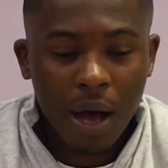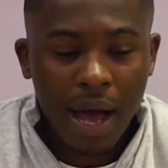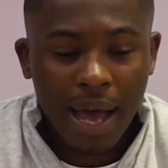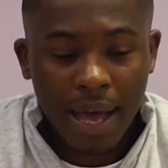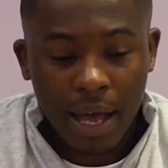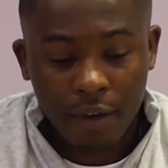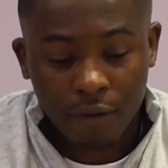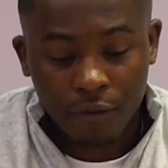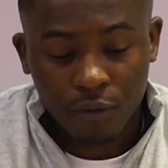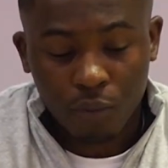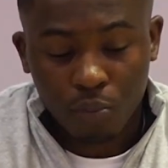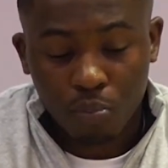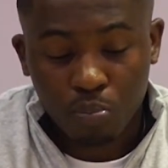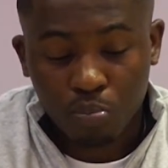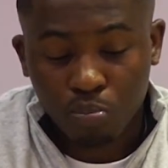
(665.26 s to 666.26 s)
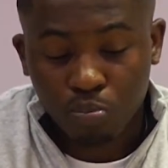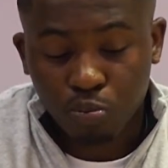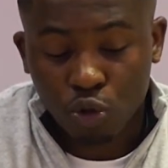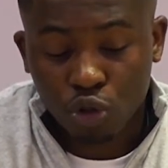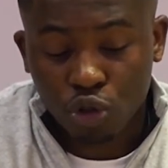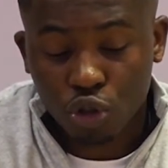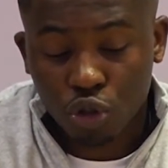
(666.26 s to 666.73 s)
I have
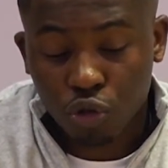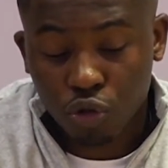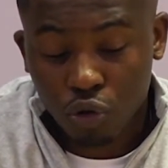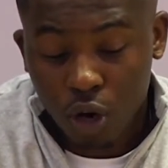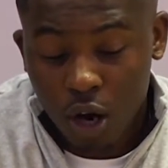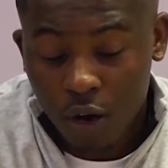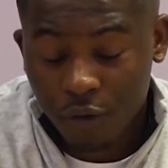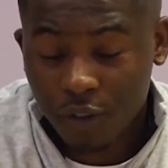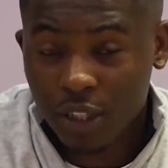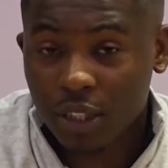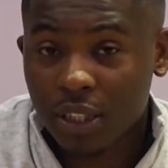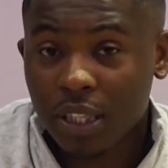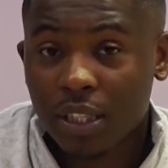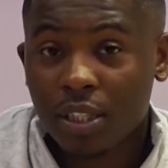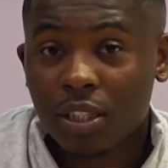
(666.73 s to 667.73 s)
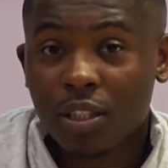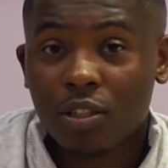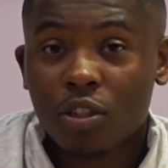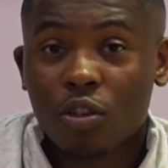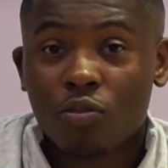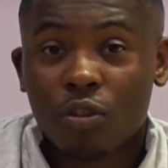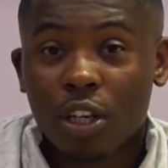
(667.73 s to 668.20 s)
crafted this
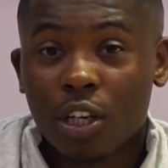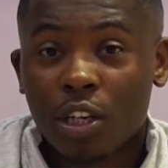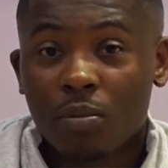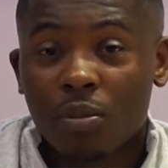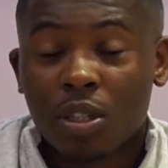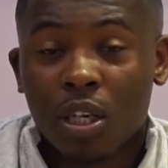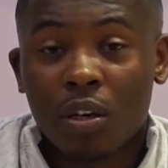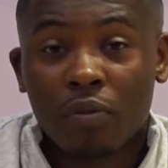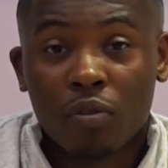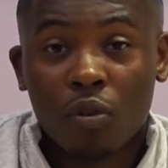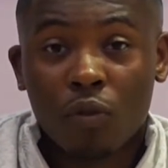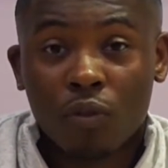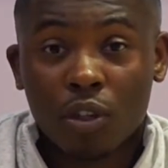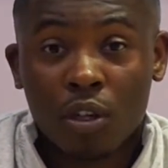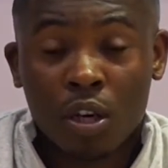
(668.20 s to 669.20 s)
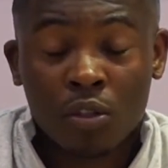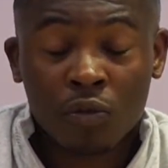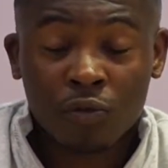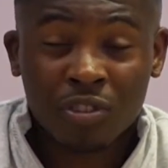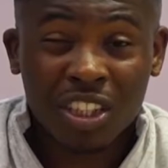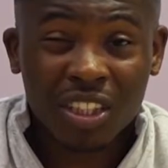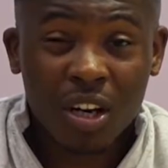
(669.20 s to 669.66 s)
curriculum together over the last
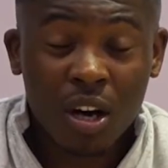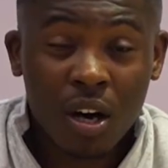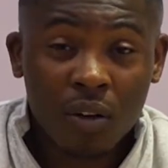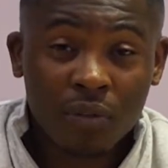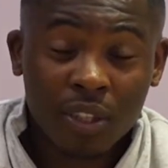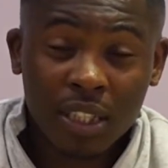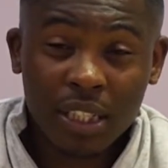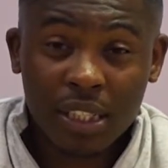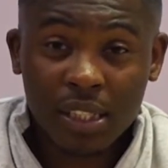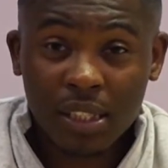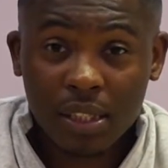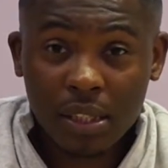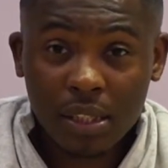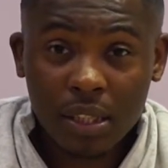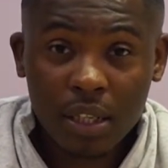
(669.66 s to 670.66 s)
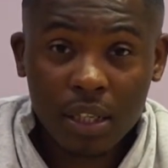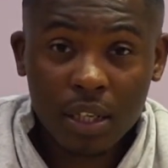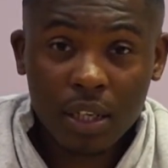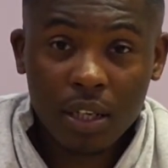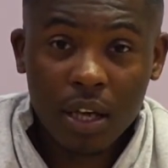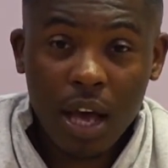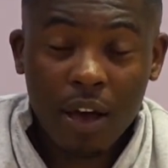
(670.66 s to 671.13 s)
3.5 years.
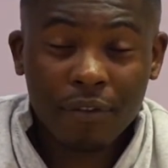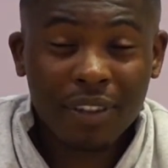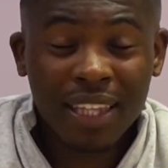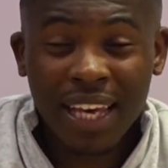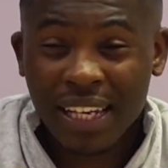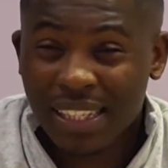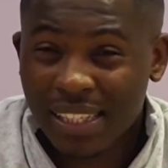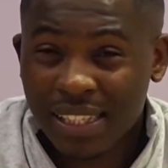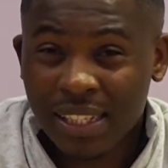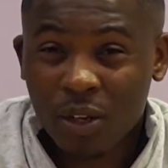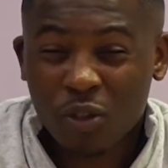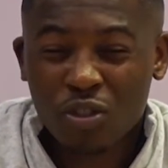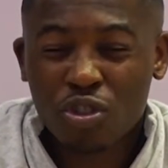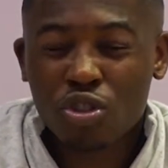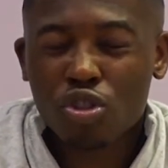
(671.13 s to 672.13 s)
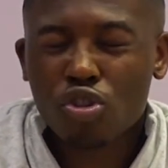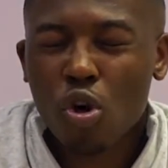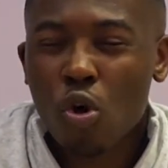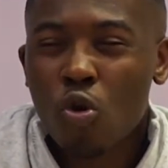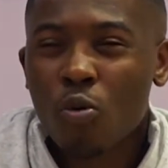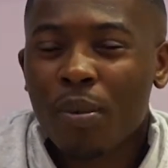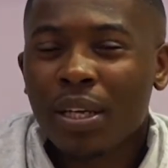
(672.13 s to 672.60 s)
I've tested it on
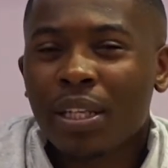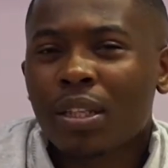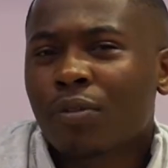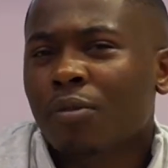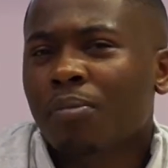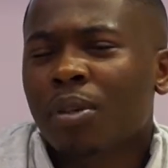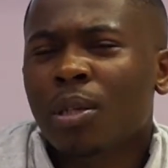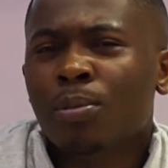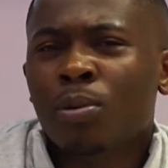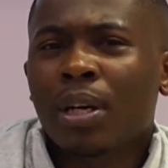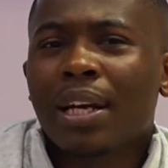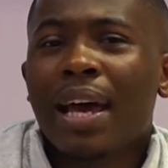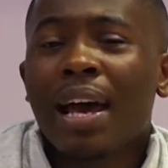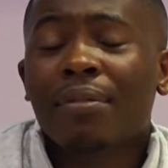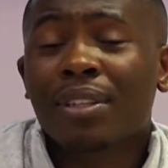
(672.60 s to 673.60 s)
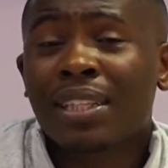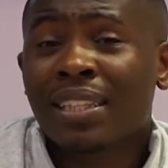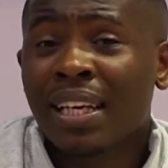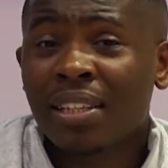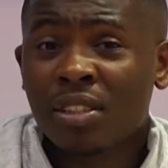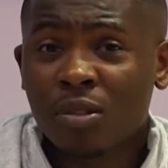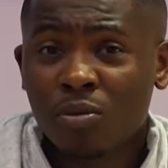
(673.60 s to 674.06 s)
so many different people, and I have the
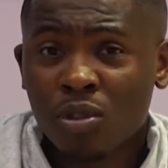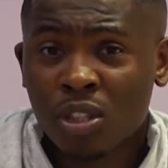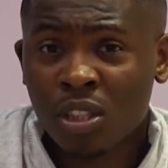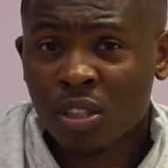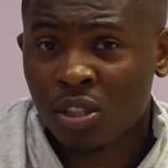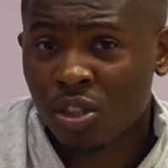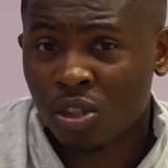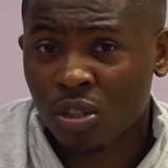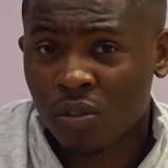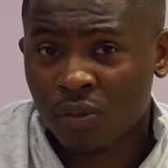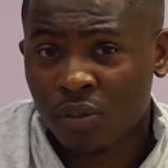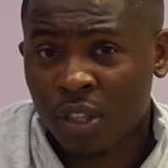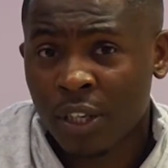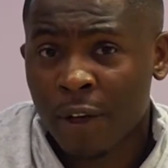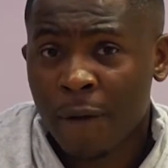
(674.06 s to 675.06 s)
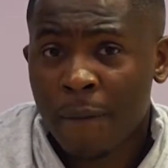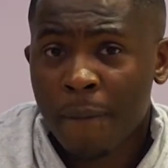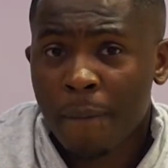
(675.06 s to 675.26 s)
testimonies to show for it.